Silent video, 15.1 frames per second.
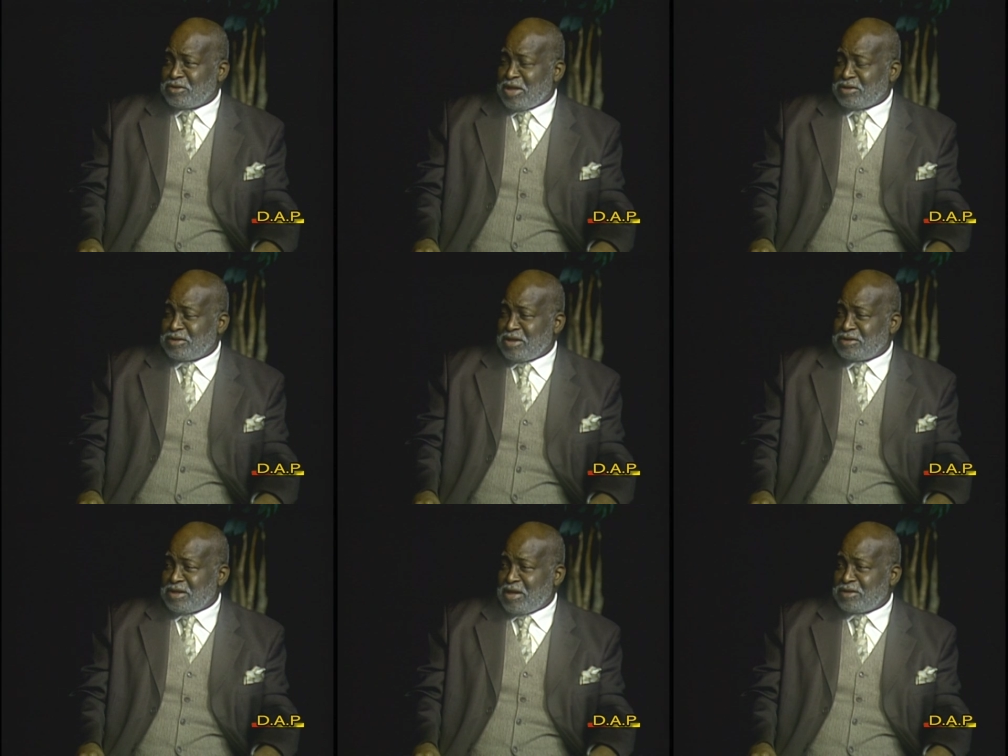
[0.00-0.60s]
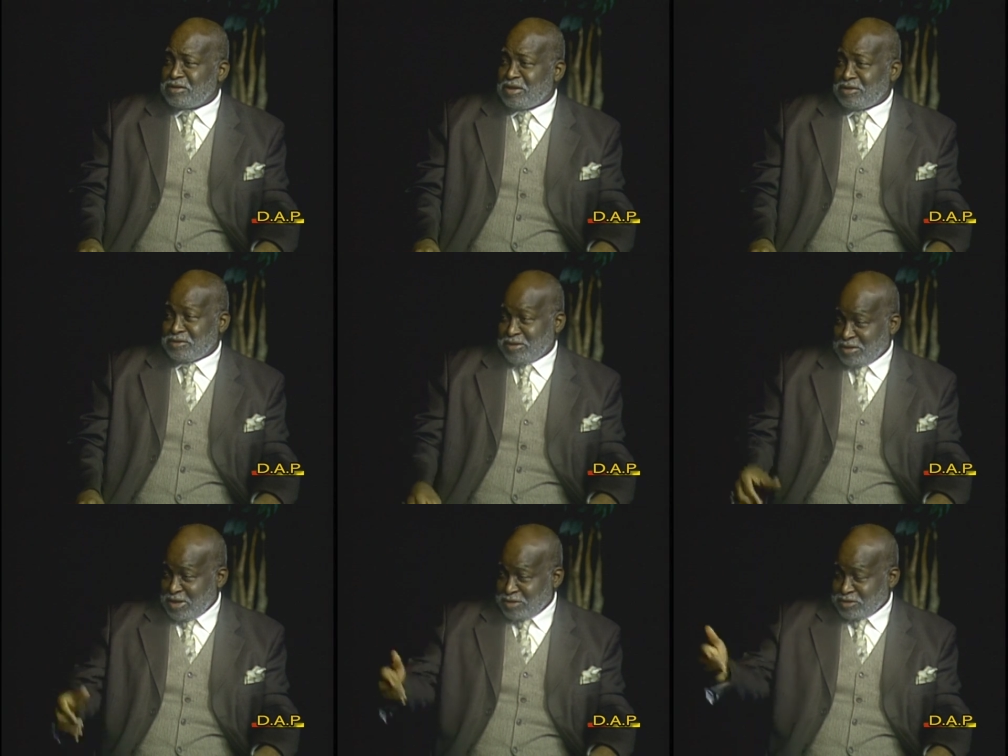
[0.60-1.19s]
That that, that and
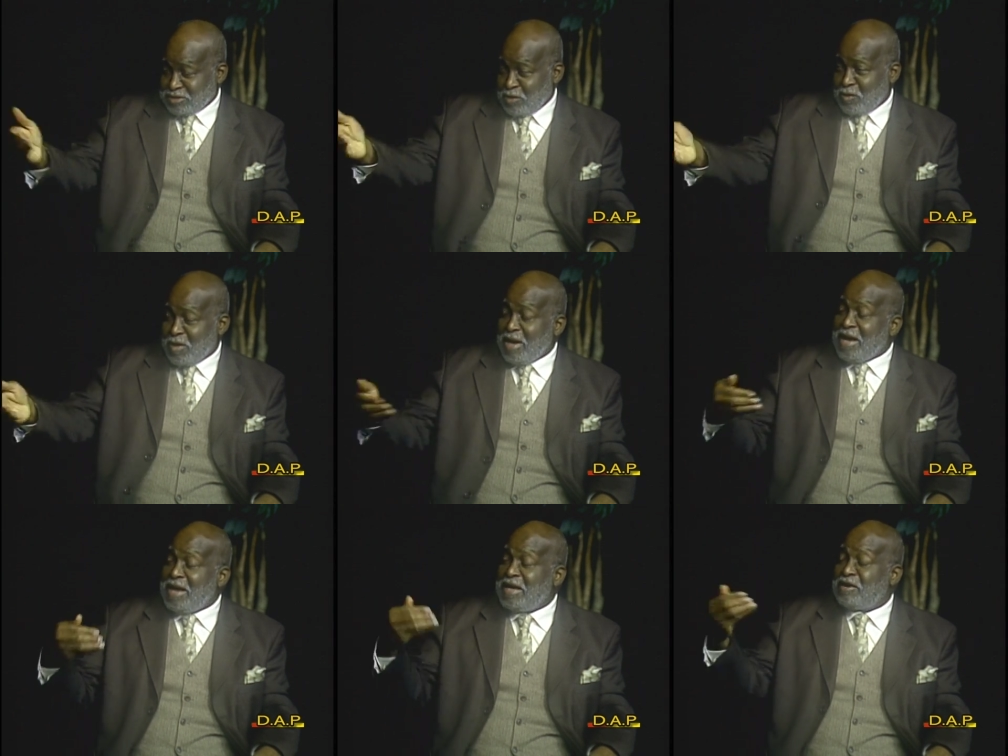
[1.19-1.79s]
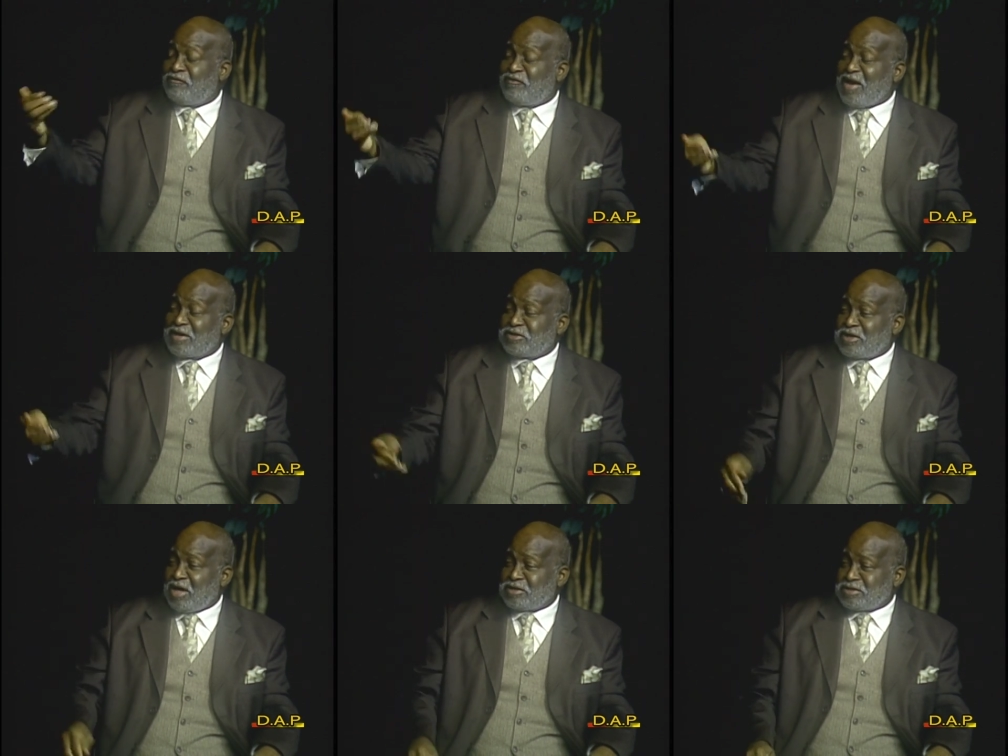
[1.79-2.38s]
and so it
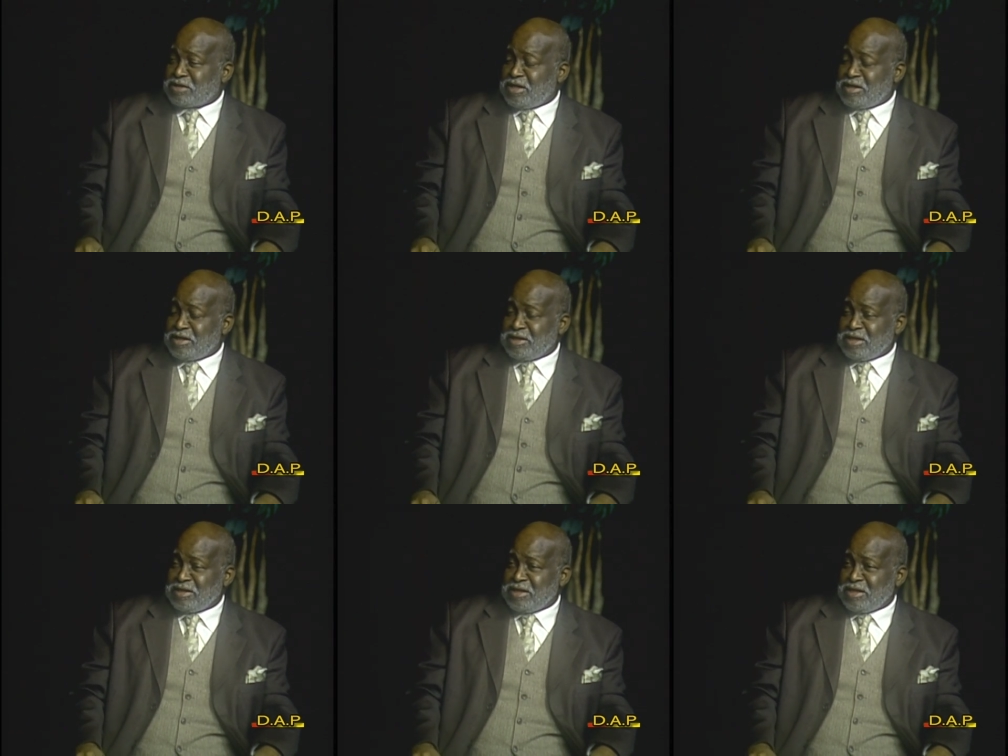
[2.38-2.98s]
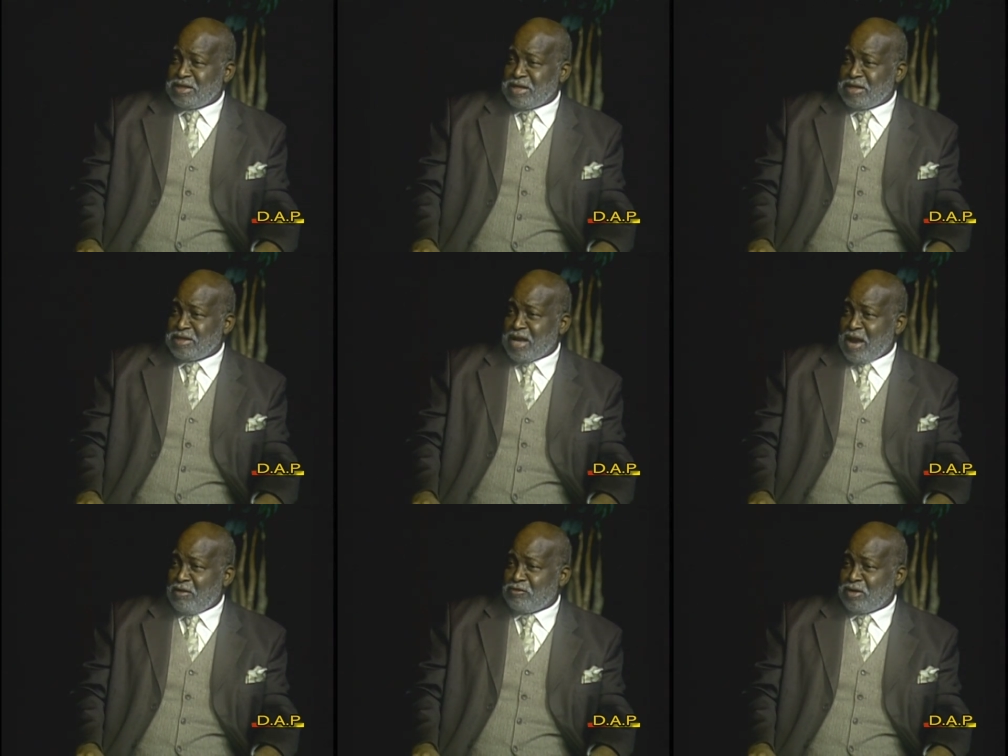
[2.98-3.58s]
affects us in in,
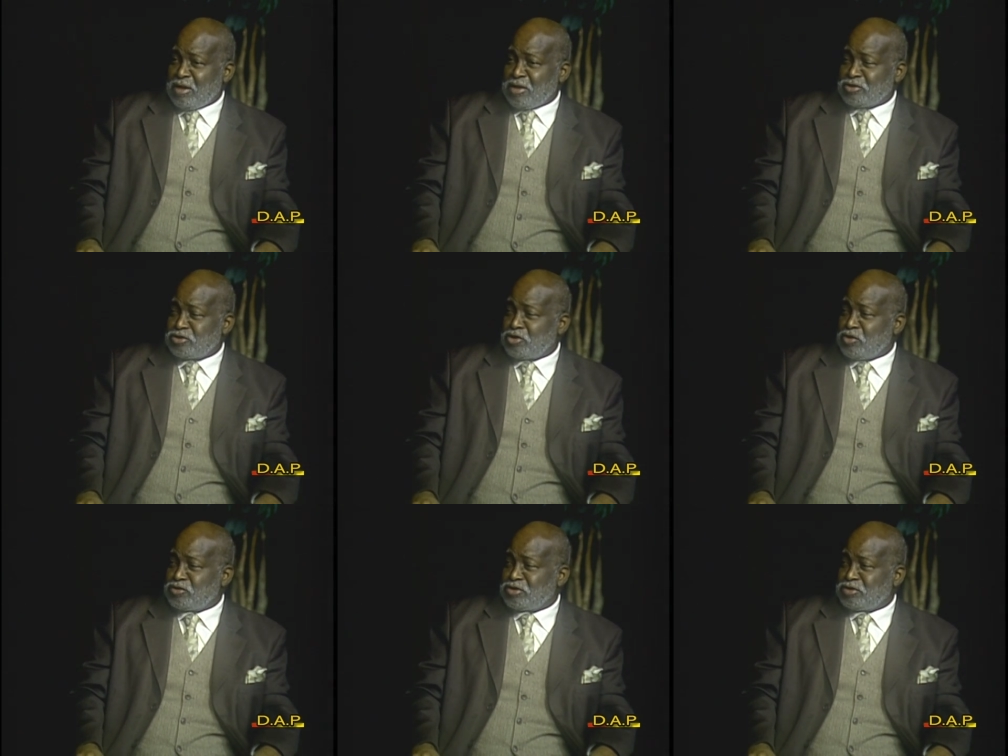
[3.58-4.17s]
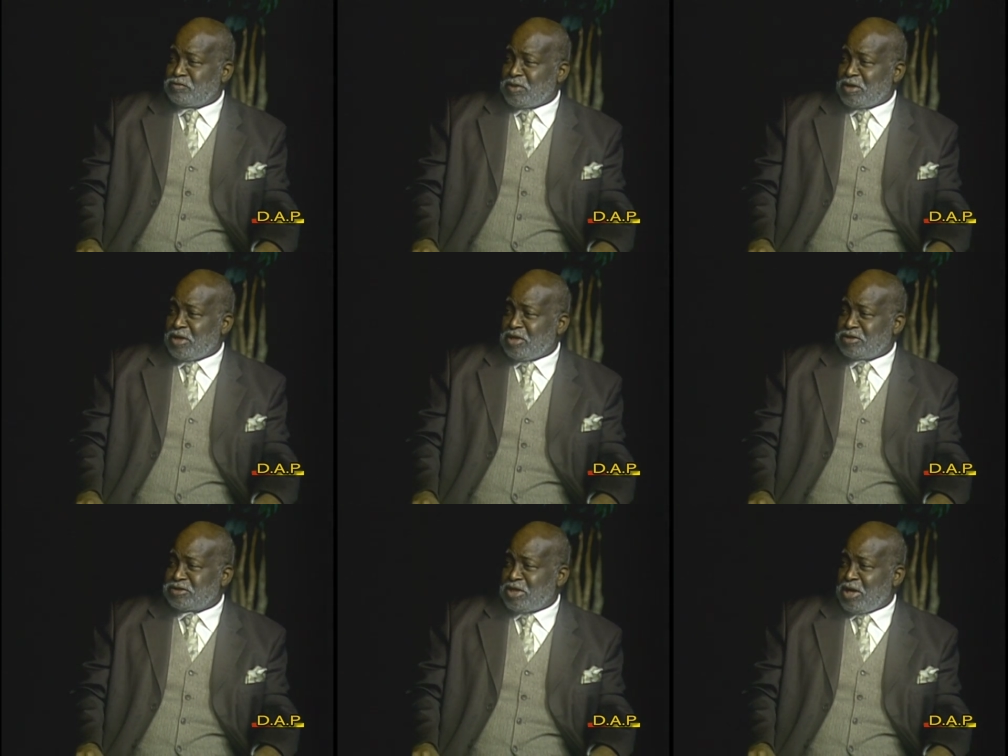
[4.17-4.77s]
in our uh, churches
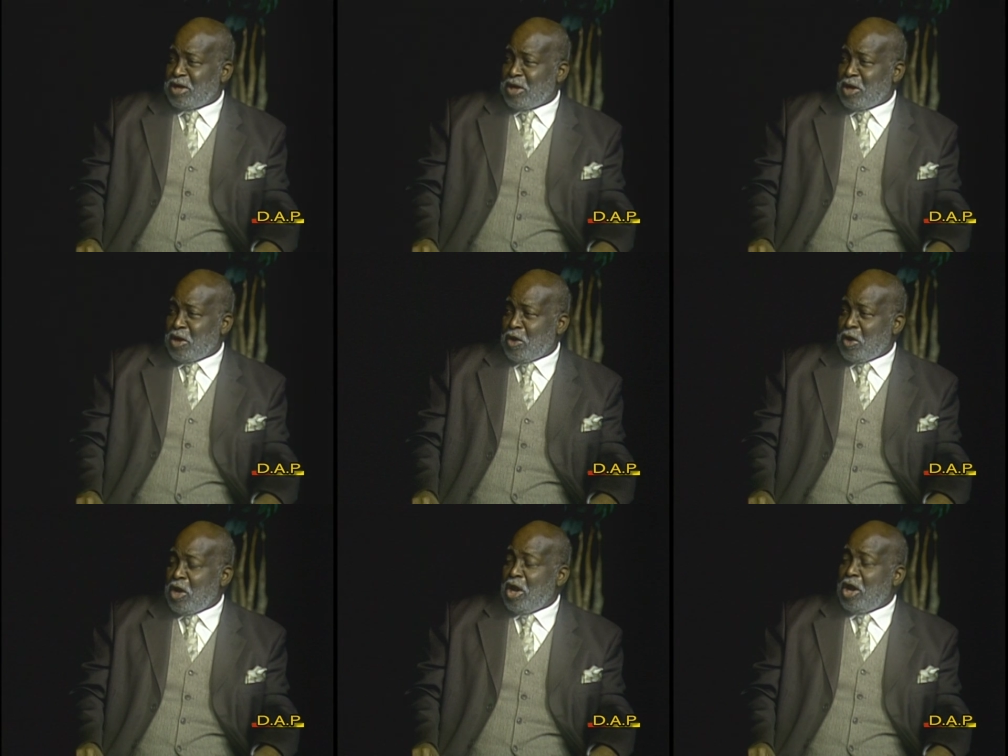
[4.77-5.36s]
because uh,